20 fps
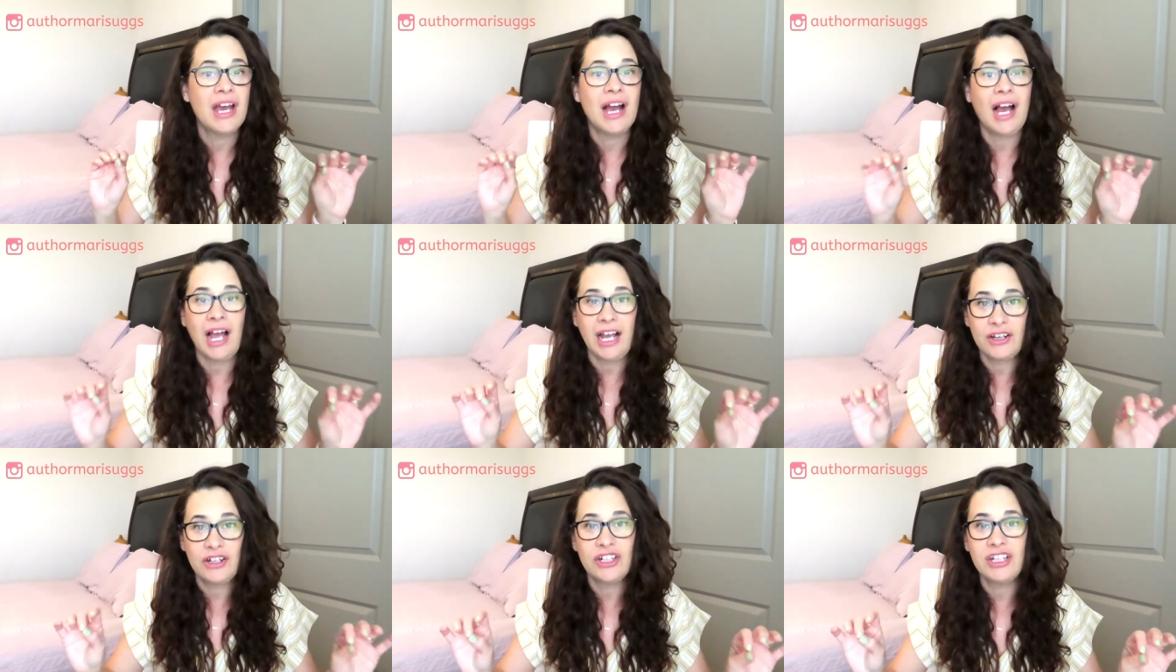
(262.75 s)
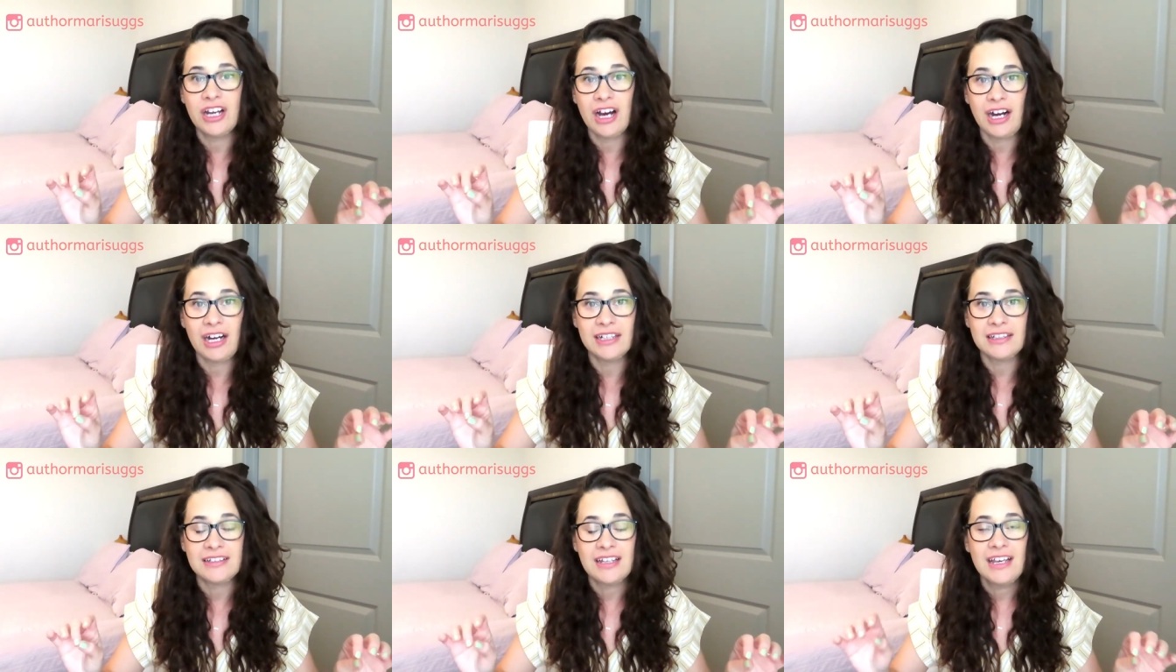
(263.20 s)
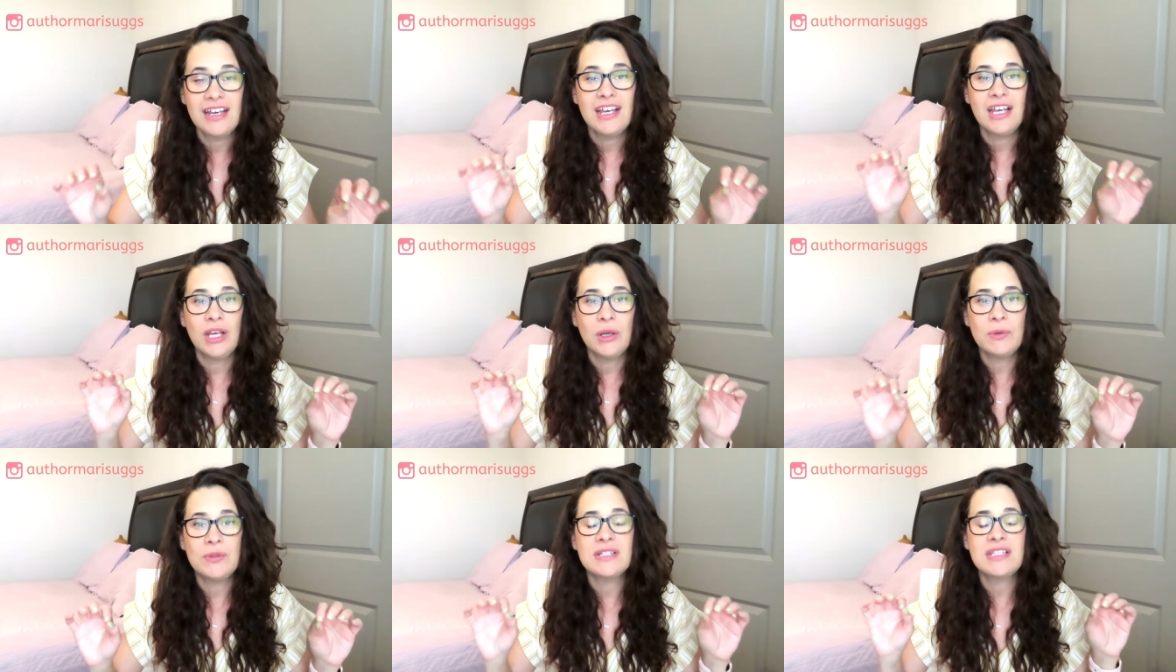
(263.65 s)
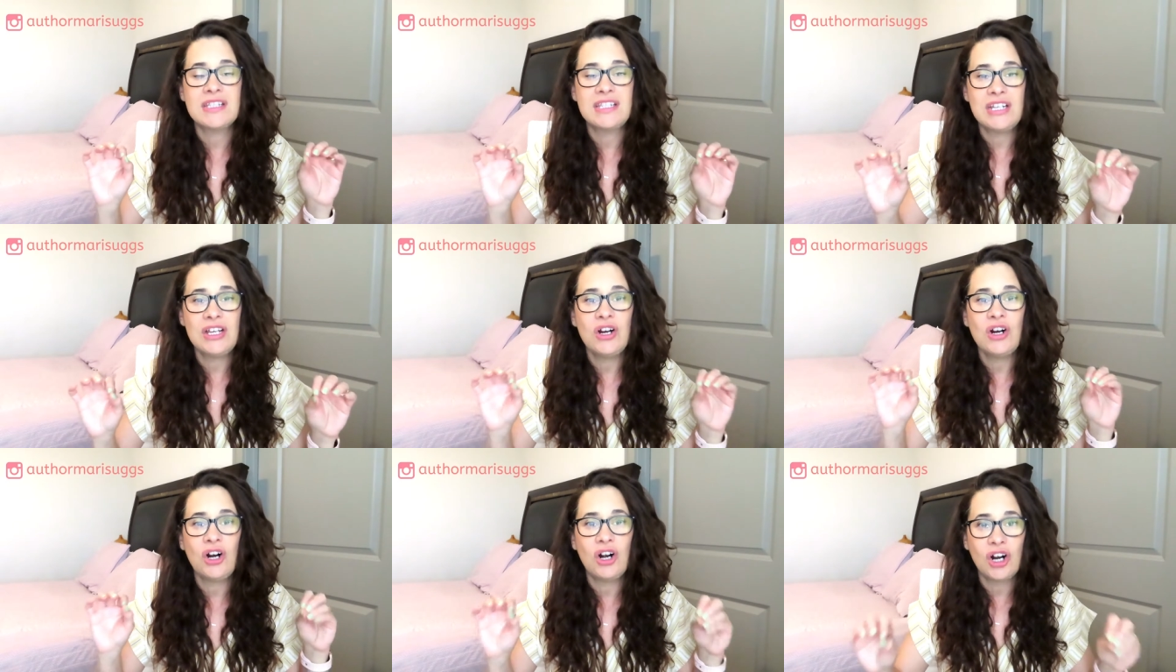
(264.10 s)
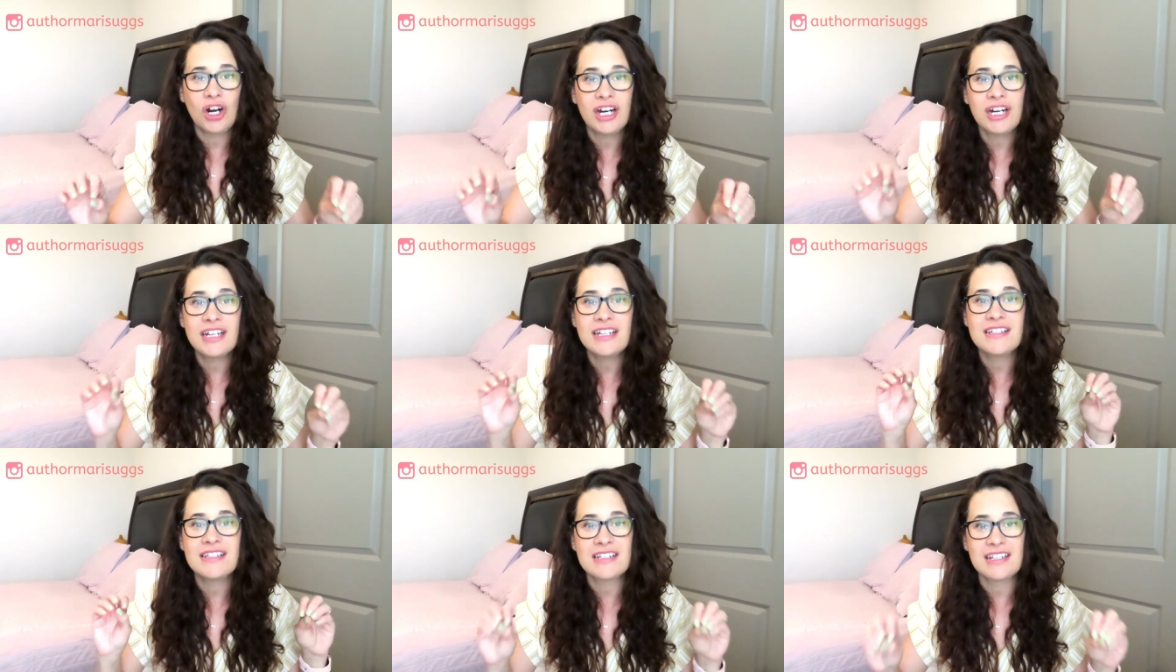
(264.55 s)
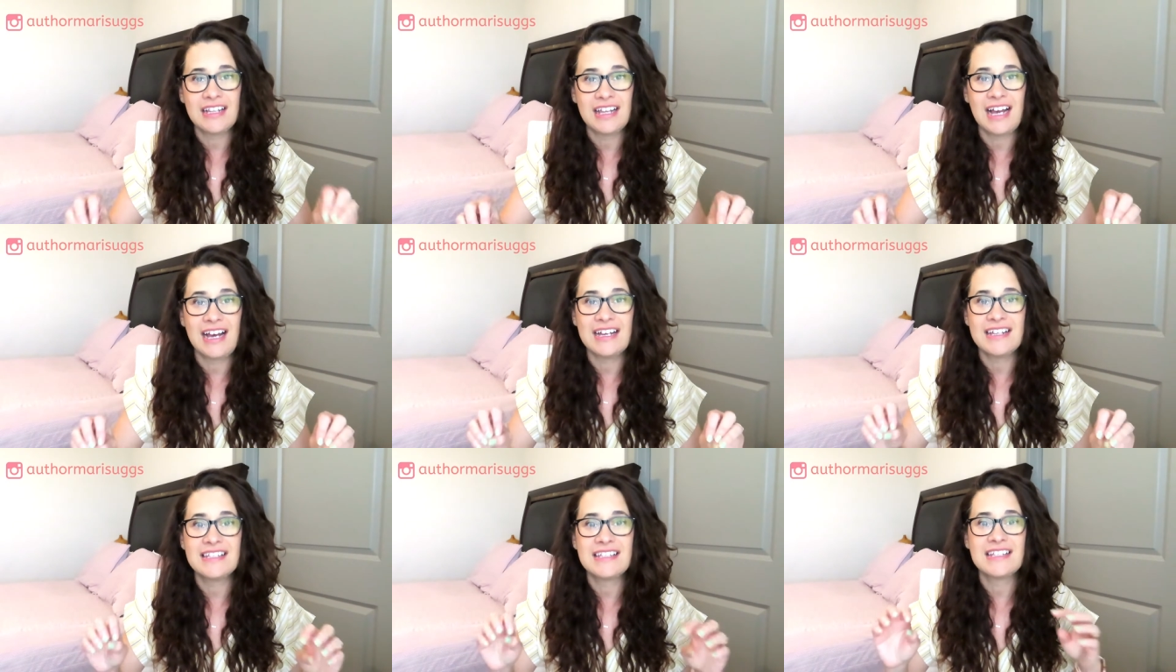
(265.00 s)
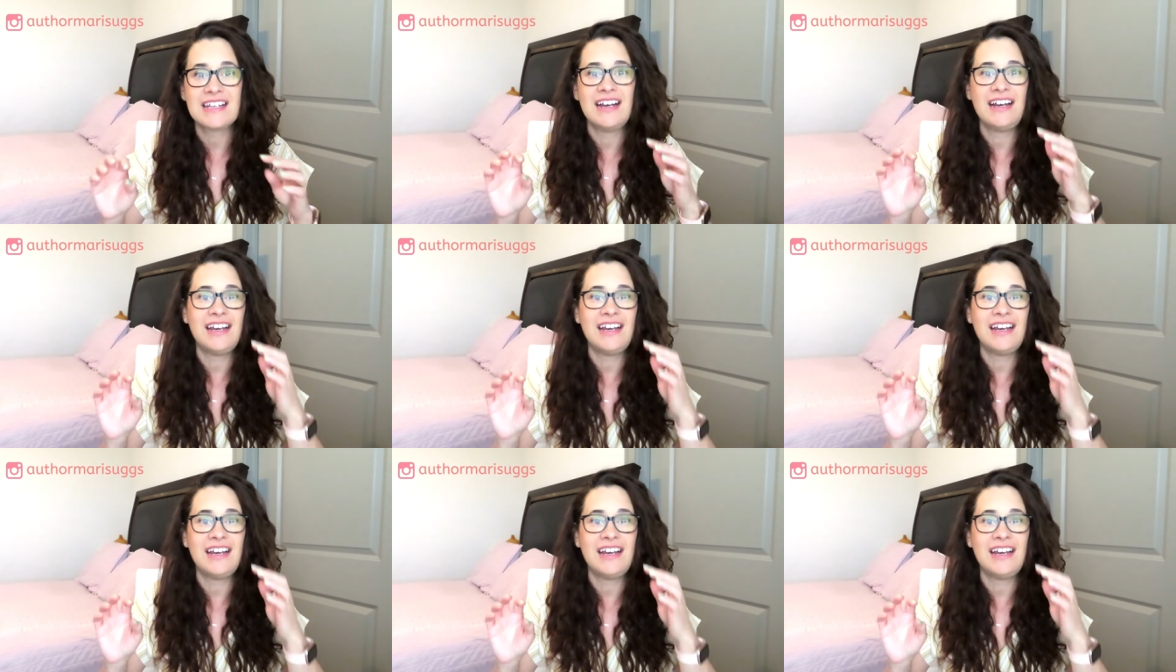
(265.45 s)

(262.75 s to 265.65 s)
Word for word: I could not. It was the hardest class